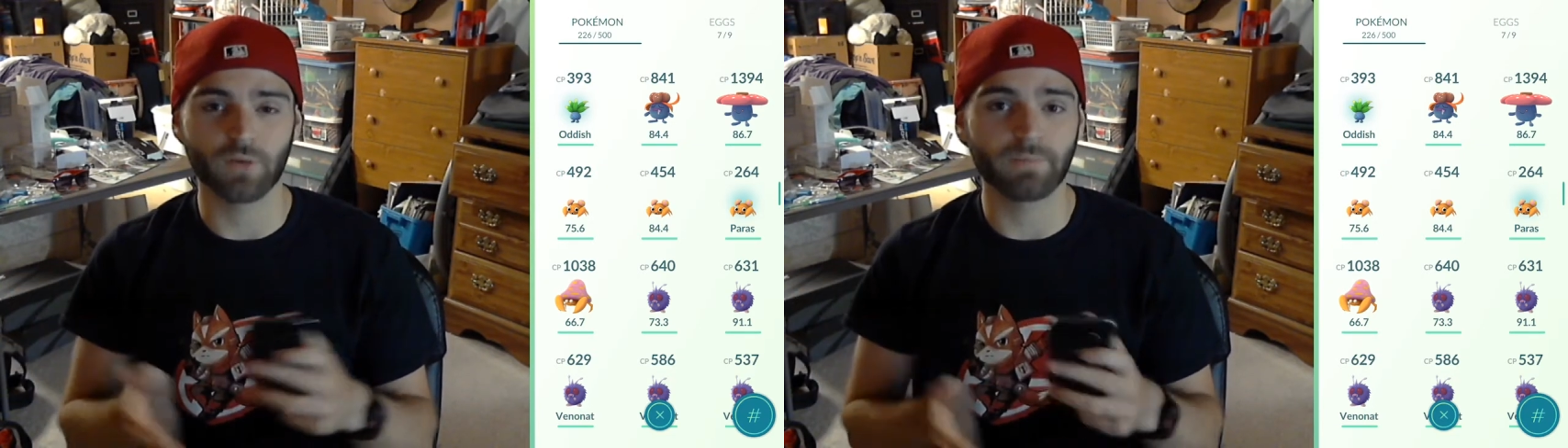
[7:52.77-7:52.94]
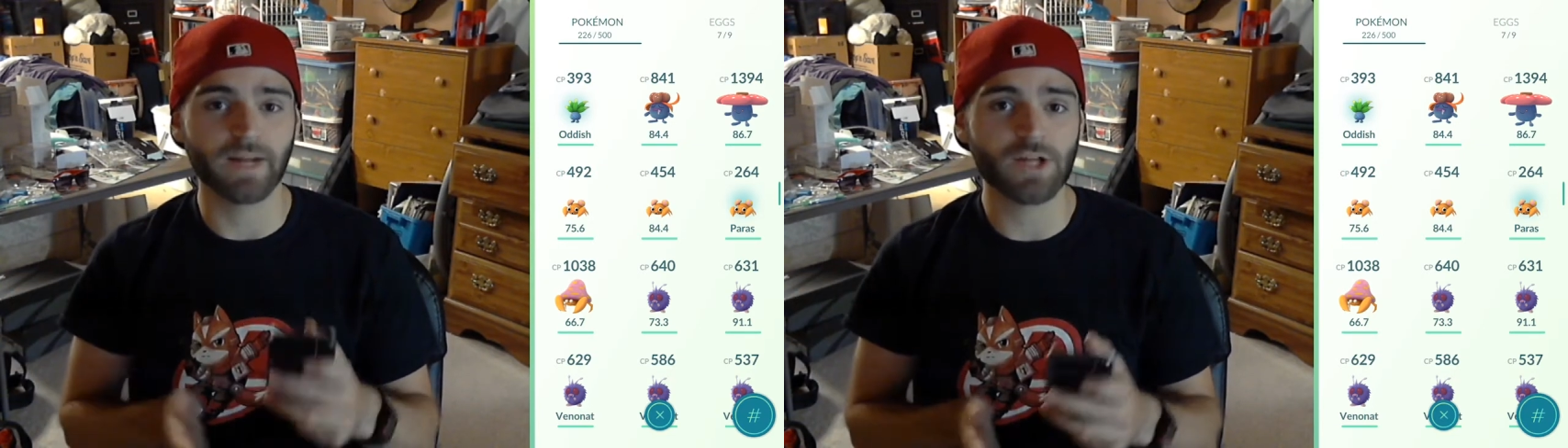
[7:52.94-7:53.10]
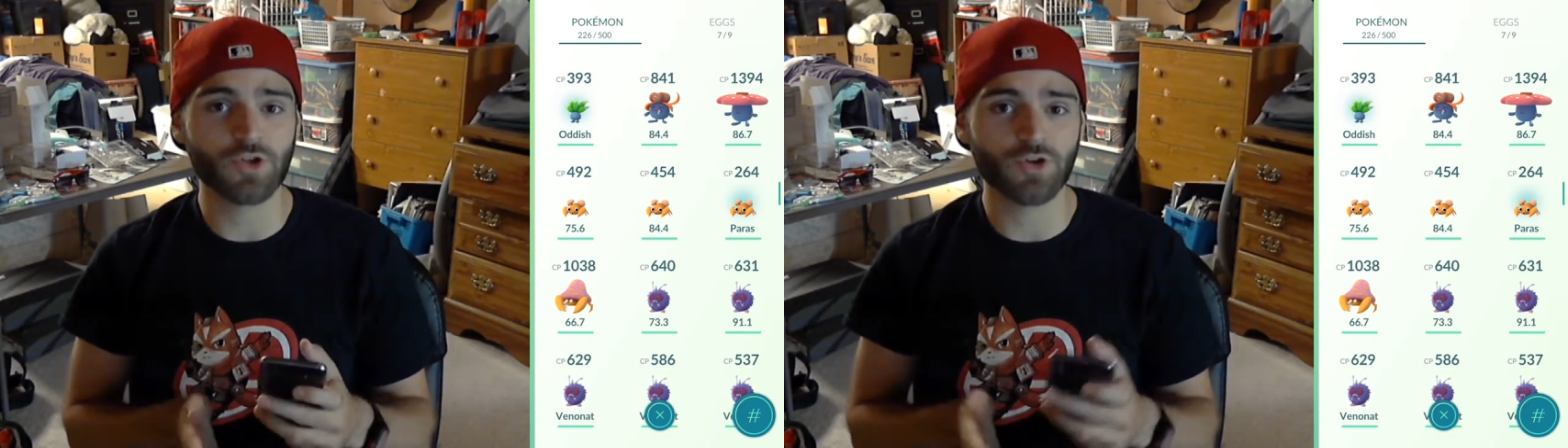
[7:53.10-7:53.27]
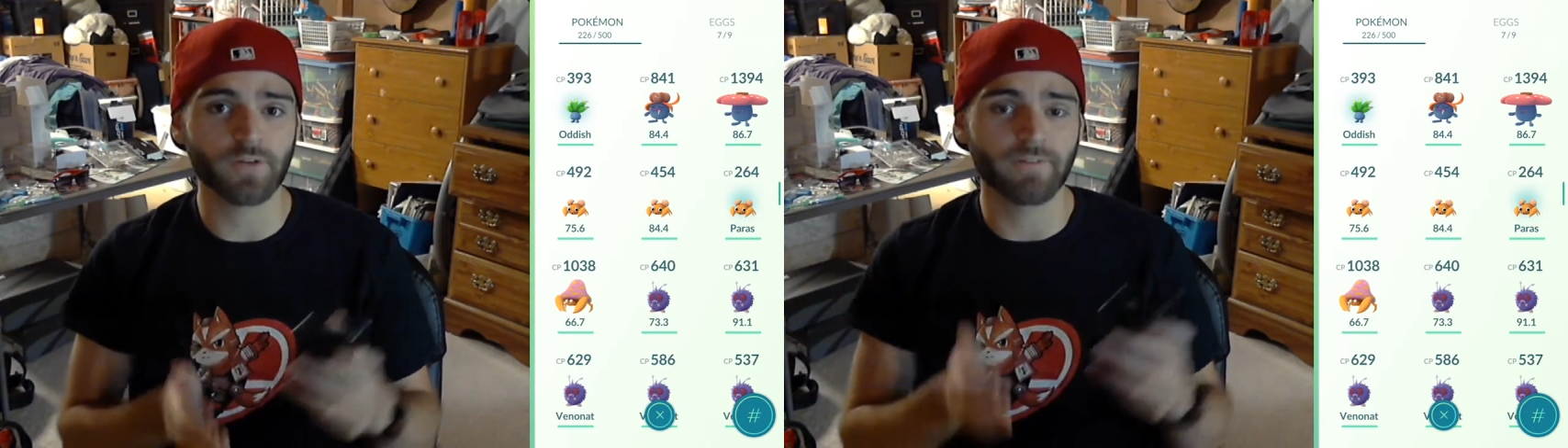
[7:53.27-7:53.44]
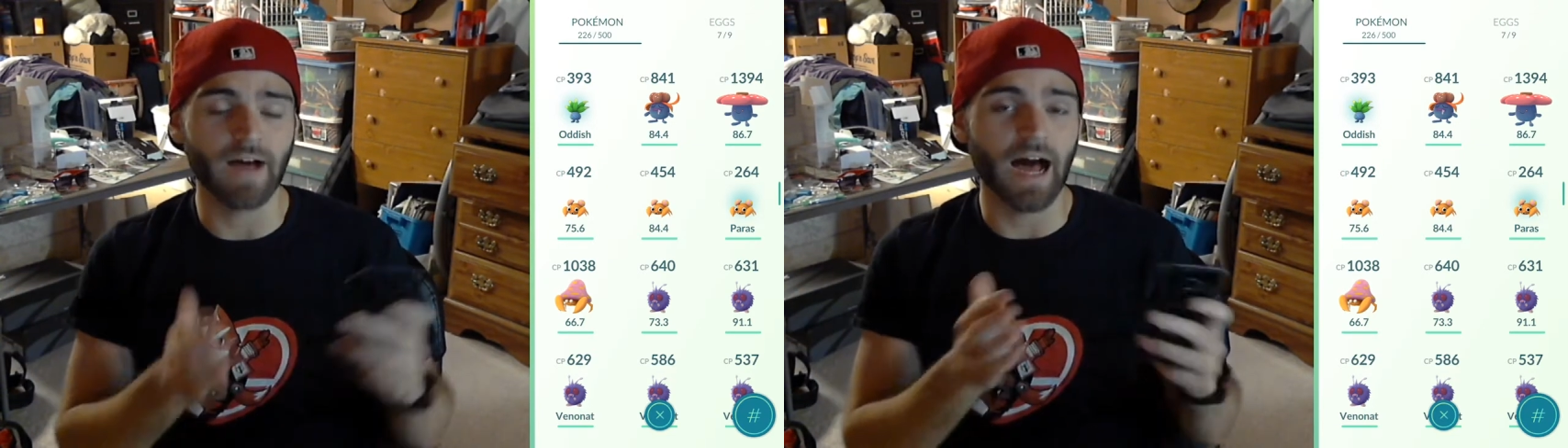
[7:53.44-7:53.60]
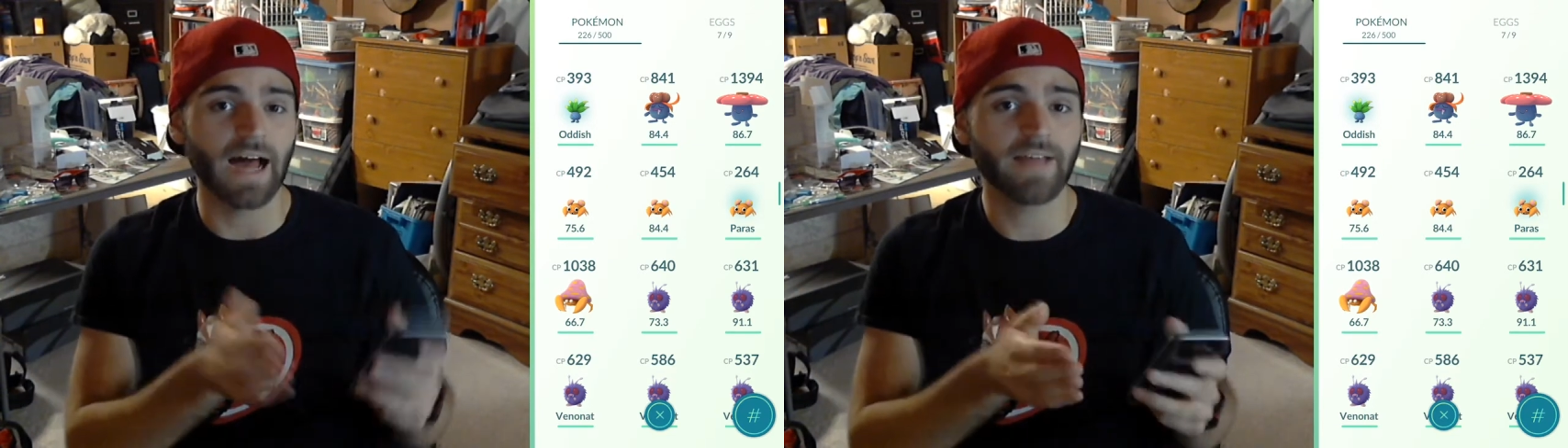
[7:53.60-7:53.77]
So I'm not sure
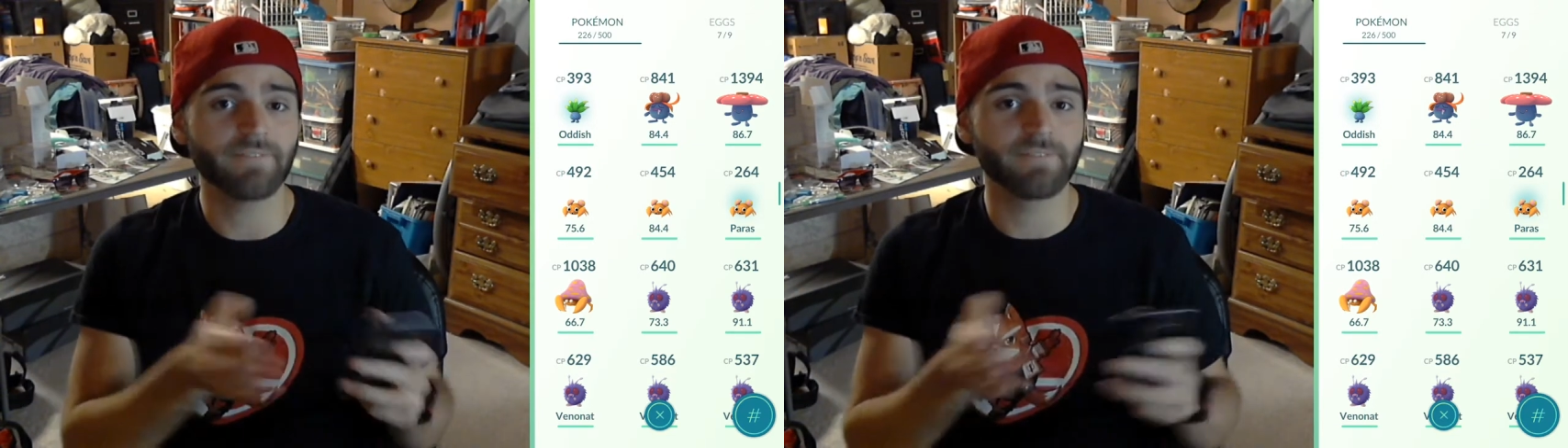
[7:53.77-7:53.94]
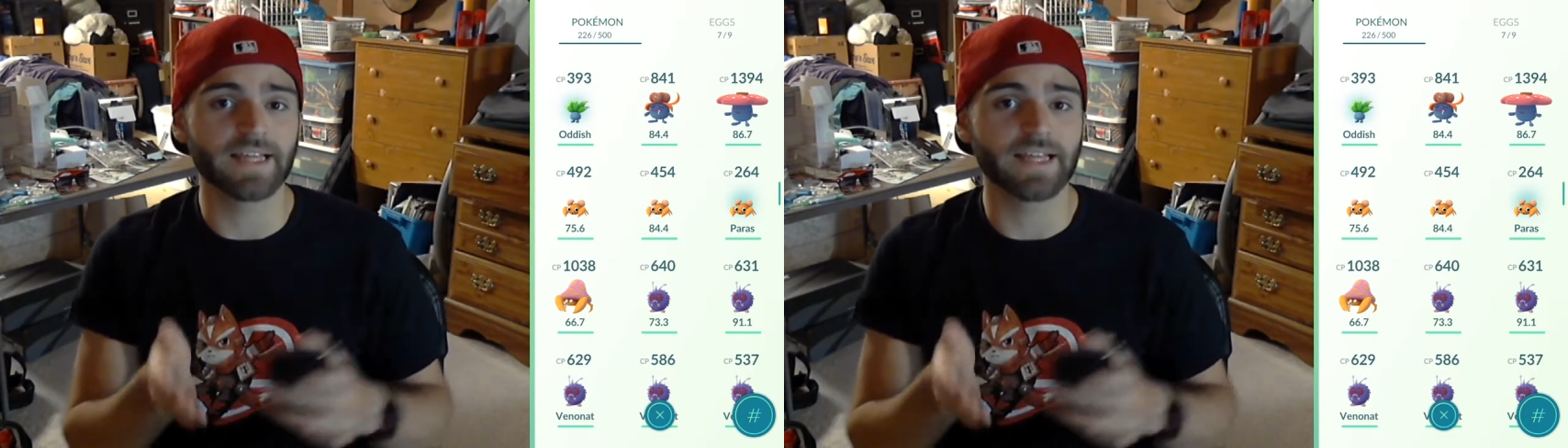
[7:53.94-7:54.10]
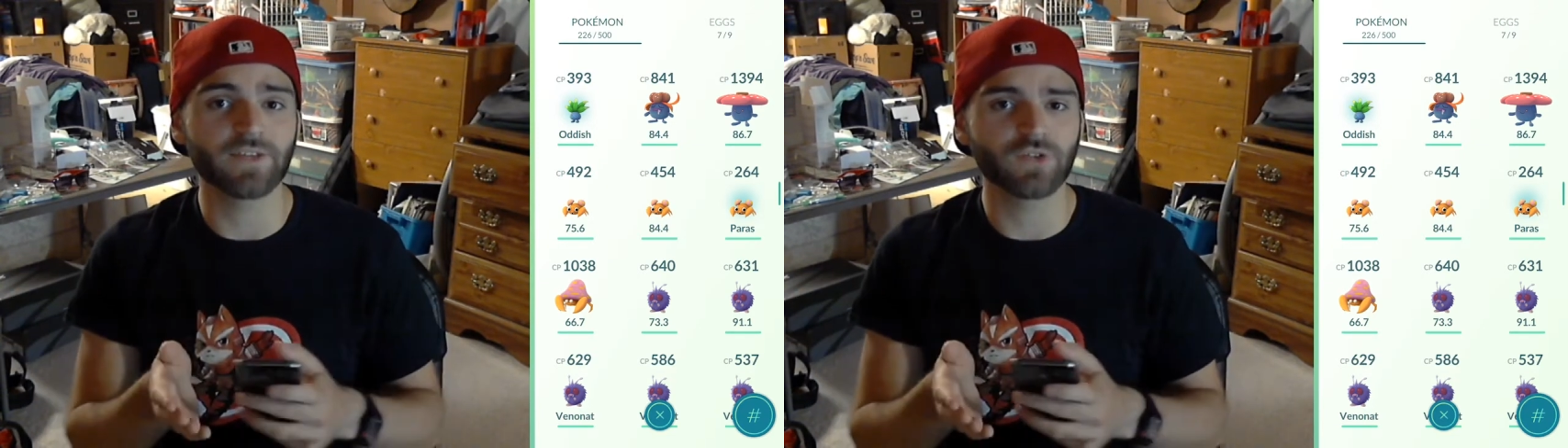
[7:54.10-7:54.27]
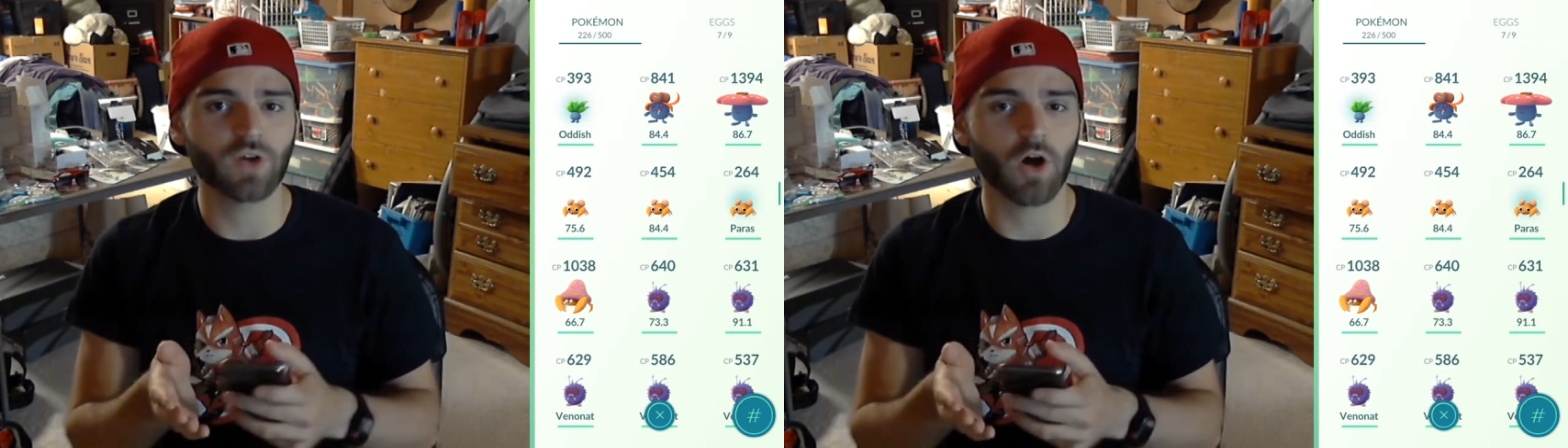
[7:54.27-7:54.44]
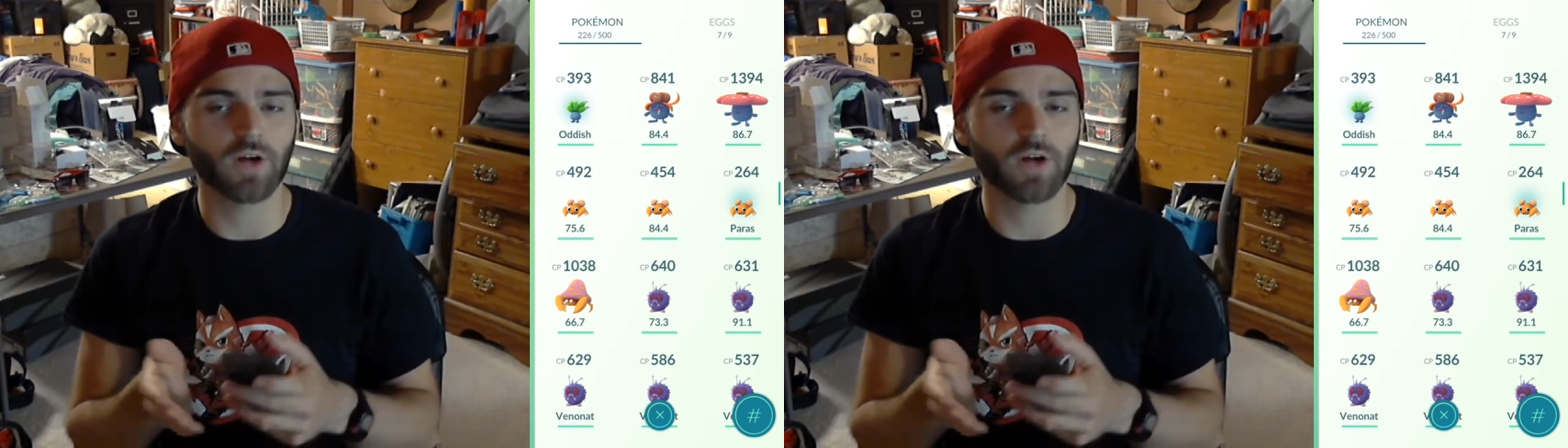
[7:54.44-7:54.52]
if IVs